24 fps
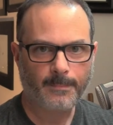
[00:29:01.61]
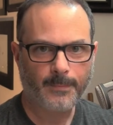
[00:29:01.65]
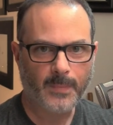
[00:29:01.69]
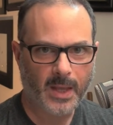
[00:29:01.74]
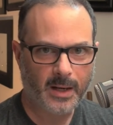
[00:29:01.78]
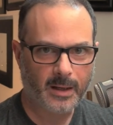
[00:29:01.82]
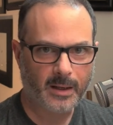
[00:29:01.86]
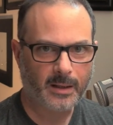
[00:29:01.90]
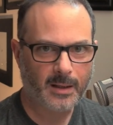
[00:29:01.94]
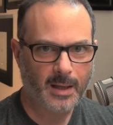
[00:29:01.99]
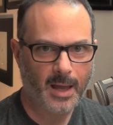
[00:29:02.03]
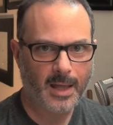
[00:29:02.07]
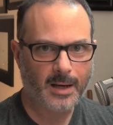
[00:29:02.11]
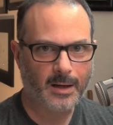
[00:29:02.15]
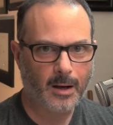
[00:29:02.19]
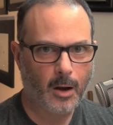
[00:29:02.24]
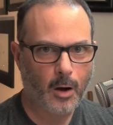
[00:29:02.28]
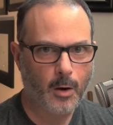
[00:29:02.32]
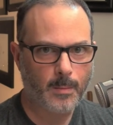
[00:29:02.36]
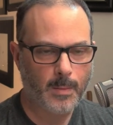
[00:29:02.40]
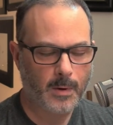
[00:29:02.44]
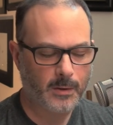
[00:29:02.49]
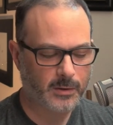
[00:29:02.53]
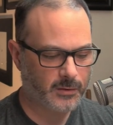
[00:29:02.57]
Then it kind of
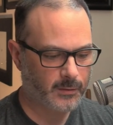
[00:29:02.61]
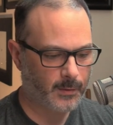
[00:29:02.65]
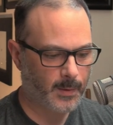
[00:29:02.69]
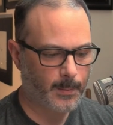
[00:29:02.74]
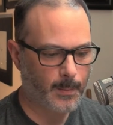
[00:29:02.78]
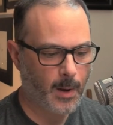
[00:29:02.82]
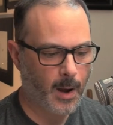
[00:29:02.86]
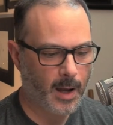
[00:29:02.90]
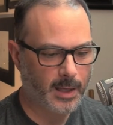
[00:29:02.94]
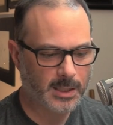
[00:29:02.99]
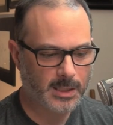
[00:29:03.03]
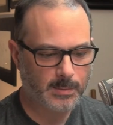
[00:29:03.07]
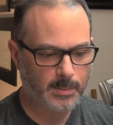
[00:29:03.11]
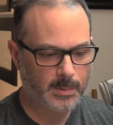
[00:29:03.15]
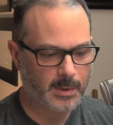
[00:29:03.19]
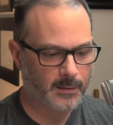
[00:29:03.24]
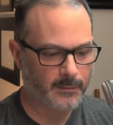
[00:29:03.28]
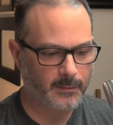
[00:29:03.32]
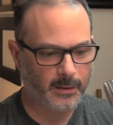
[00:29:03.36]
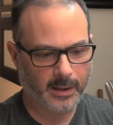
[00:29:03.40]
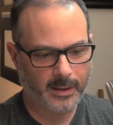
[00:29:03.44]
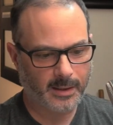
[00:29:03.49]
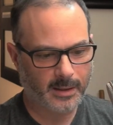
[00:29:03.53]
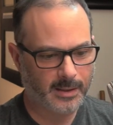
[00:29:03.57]
almost reminds me
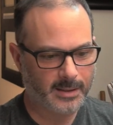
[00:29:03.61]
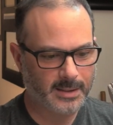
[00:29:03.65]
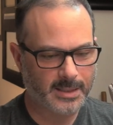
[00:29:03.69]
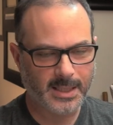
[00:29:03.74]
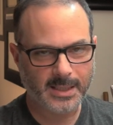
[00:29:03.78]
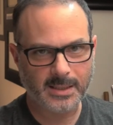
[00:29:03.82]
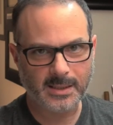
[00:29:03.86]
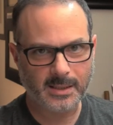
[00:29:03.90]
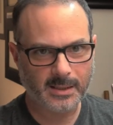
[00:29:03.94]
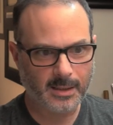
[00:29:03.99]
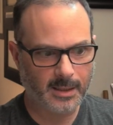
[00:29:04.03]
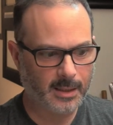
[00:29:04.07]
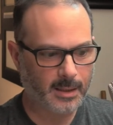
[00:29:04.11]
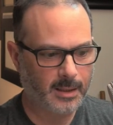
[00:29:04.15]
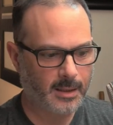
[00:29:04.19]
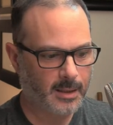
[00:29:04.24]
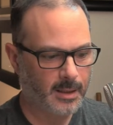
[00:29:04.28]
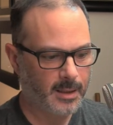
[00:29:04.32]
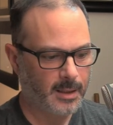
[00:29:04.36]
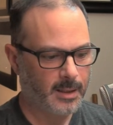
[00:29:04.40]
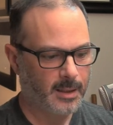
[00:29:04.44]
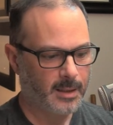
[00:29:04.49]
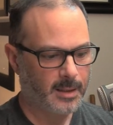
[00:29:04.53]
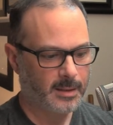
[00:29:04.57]
of like a Disney
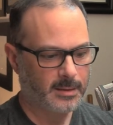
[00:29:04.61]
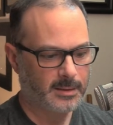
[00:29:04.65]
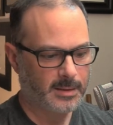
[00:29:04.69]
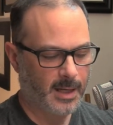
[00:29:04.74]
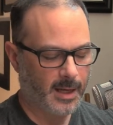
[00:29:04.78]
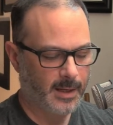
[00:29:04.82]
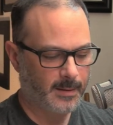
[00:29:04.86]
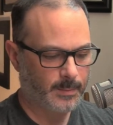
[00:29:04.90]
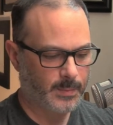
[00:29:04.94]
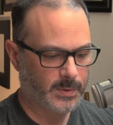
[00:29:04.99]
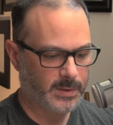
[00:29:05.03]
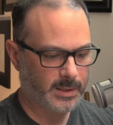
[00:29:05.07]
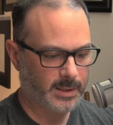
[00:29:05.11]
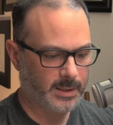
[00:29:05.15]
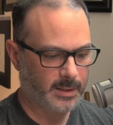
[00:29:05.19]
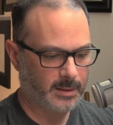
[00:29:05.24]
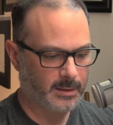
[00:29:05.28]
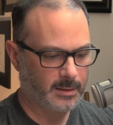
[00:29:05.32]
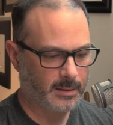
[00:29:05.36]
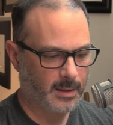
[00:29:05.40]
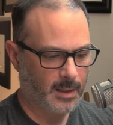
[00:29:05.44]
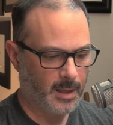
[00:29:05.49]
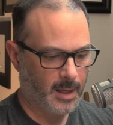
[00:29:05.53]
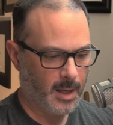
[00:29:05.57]
type
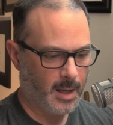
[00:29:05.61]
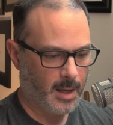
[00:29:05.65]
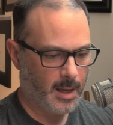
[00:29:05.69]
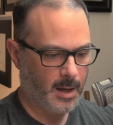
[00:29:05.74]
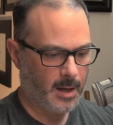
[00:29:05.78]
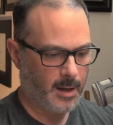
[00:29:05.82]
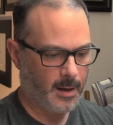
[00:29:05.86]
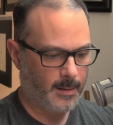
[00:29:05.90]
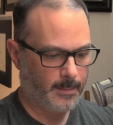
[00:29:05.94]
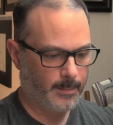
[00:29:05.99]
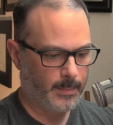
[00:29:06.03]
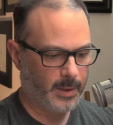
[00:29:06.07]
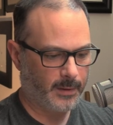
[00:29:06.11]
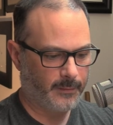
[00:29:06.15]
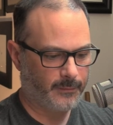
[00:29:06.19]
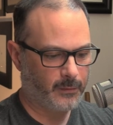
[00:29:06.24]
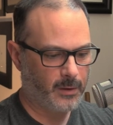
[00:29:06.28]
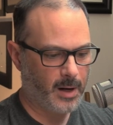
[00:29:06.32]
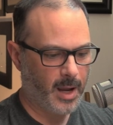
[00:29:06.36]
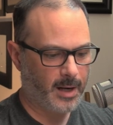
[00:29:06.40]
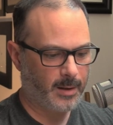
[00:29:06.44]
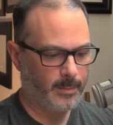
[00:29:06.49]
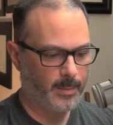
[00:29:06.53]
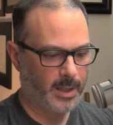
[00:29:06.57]
scene. Um, but
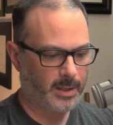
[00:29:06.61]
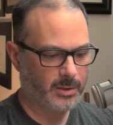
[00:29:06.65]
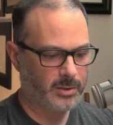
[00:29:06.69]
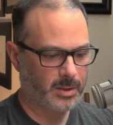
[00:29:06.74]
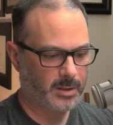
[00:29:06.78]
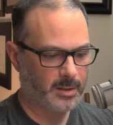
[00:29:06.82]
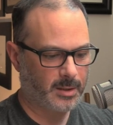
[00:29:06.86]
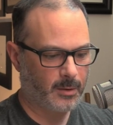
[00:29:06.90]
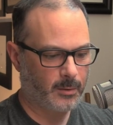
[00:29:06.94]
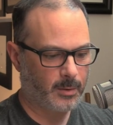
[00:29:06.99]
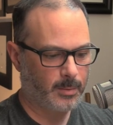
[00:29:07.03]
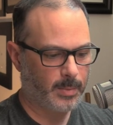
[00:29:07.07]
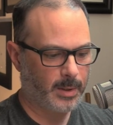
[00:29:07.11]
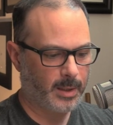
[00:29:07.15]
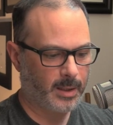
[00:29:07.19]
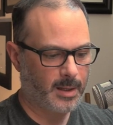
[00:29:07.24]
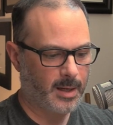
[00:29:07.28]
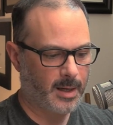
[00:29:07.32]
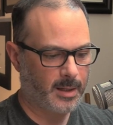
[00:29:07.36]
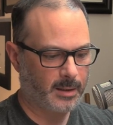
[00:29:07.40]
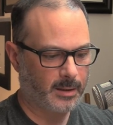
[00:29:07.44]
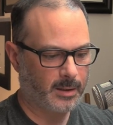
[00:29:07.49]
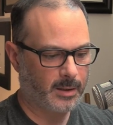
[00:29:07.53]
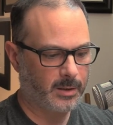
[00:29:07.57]
for animation, it would be
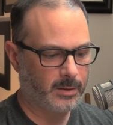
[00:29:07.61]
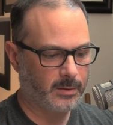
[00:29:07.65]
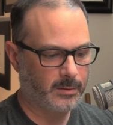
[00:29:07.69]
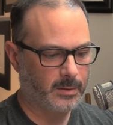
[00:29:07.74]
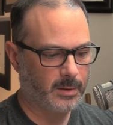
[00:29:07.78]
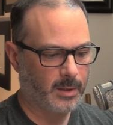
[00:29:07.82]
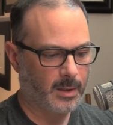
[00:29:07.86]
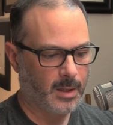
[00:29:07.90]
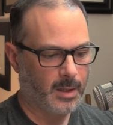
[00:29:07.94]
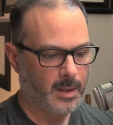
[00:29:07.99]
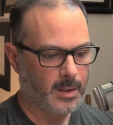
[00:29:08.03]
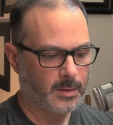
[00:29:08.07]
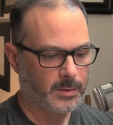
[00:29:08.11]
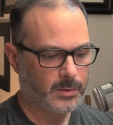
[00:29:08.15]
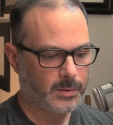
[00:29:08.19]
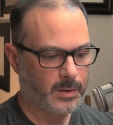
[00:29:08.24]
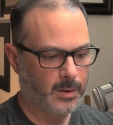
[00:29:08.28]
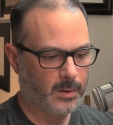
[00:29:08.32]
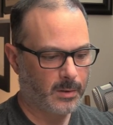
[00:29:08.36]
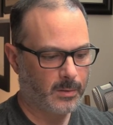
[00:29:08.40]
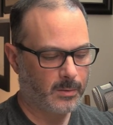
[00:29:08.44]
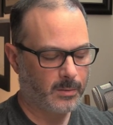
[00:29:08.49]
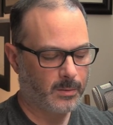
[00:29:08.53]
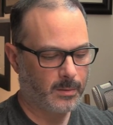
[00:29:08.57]
kind of cute.
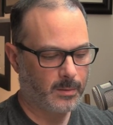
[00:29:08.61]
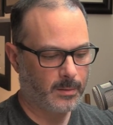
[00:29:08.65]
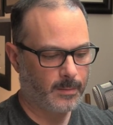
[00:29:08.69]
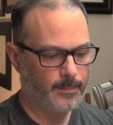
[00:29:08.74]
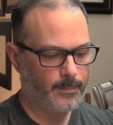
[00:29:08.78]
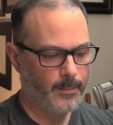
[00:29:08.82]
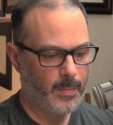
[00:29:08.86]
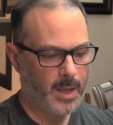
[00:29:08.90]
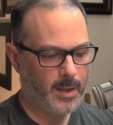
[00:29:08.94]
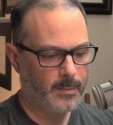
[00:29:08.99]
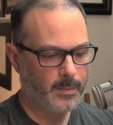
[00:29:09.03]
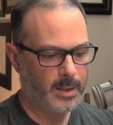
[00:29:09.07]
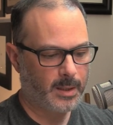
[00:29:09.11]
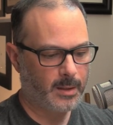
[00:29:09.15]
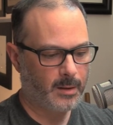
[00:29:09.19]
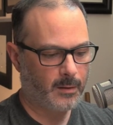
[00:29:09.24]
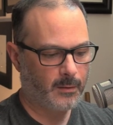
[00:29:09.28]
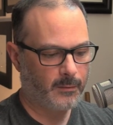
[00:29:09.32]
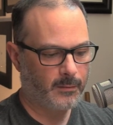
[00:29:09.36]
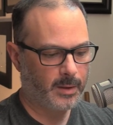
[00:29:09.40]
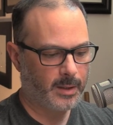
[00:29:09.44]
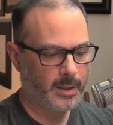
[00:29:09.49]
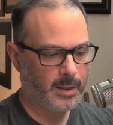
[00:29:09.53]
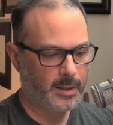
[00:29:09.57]
So maybe
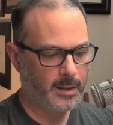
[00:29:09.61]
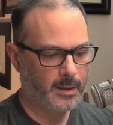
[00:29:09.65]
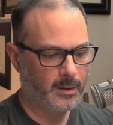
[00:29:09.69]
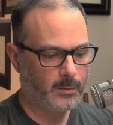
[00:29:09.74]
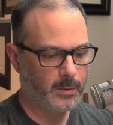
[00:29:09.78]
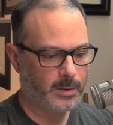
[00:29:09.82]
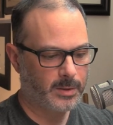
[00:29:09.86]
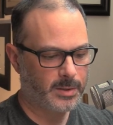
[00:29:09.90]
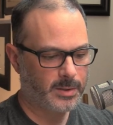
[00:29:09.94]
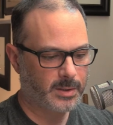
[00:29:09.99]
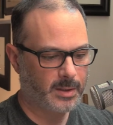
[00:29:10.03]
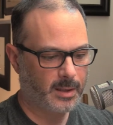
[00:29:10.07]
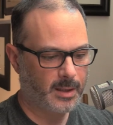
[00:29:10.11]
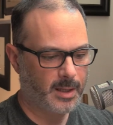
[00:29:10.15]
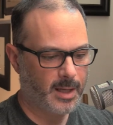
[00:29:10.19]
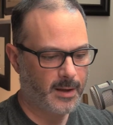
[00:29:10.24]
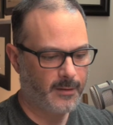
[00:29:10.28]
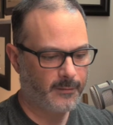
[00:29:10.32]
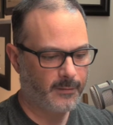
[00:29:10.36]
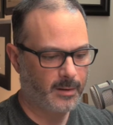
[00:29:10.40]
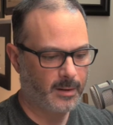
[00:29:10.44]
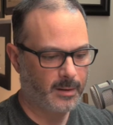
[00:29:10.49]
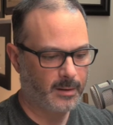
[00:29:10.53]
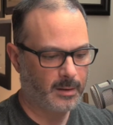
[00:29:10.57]
over here, we're just going to
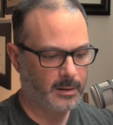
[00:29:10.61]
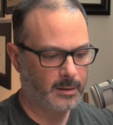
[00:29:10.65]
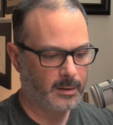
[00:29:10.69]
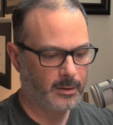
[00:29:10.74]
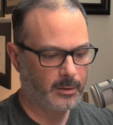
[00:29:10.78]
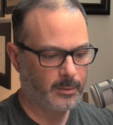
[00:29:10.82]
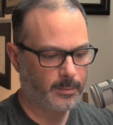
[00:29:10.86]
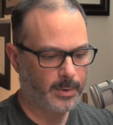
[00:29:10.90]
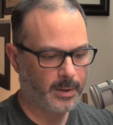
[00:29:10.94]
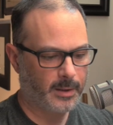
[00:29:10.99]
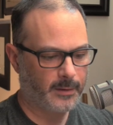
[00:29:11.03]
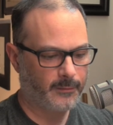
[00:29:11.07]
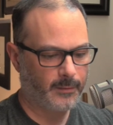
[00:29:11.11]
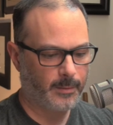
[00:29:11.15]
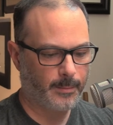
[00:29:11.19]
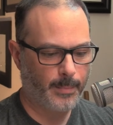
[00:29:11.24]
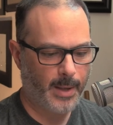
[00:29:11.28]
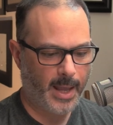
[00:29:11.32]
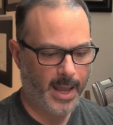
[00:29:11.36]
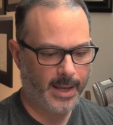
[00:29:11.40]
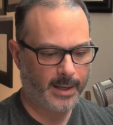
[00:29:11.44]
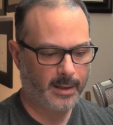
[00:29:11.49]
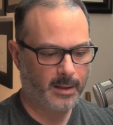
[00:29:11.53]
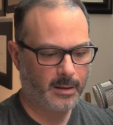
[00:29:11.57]
have a, a little bit of a
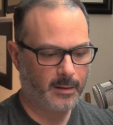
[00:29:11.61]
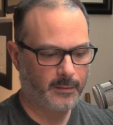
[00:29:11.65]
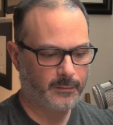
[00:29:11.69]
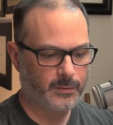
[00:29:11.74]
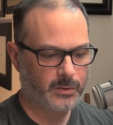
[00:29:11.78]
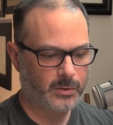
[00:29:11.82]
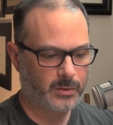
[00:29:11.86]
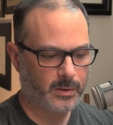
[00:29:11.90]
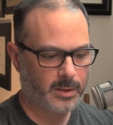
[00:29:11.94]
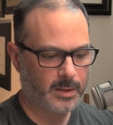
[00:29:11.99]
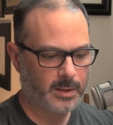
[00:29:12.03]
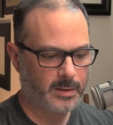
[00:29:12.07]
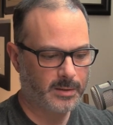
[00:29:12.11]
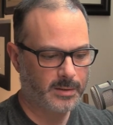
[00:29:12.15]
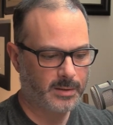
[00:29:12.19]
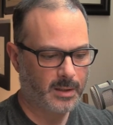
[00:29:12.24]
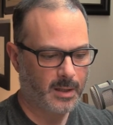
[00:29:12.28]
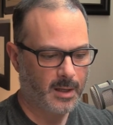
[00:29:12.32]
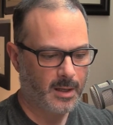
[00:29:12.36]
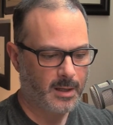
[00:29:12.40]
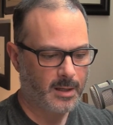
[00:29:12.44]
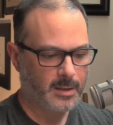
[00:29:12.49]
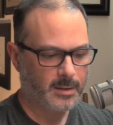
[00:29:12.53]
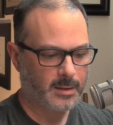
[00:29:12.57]
bank of trees.